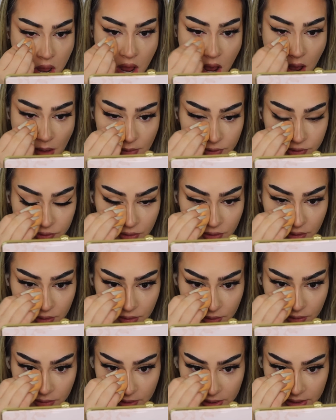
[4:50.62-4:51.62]
I'm also gonna
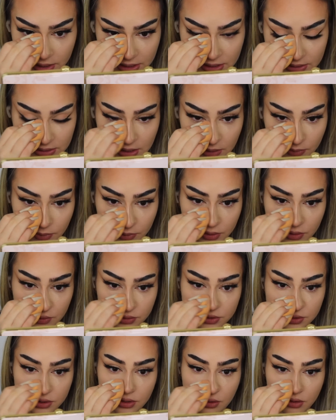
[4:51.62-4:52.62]
go, like I said, with the
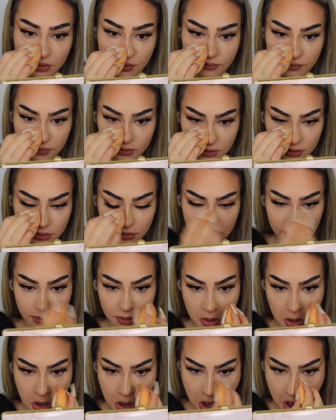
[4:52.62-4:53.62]
concealer over
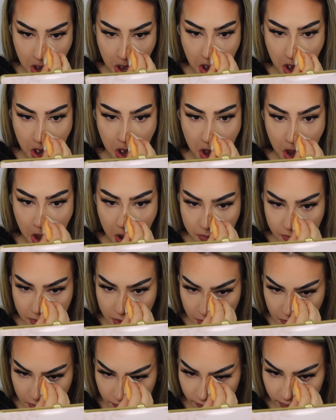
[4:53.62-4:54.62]
the a bit
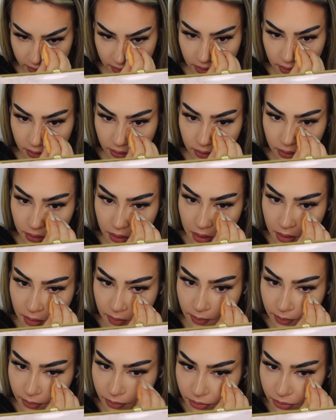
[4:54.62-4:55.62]
over the
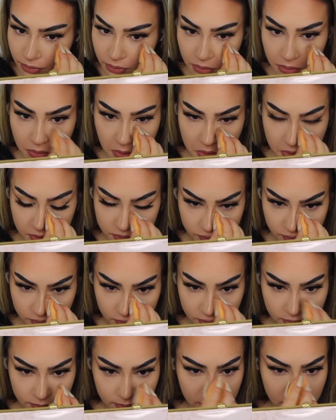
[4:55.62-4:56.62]

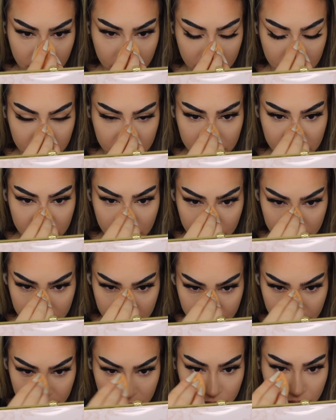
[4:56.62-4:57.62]
contour because it was a
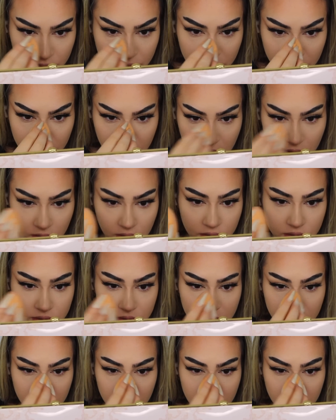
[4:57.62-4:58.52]
bit too harsh.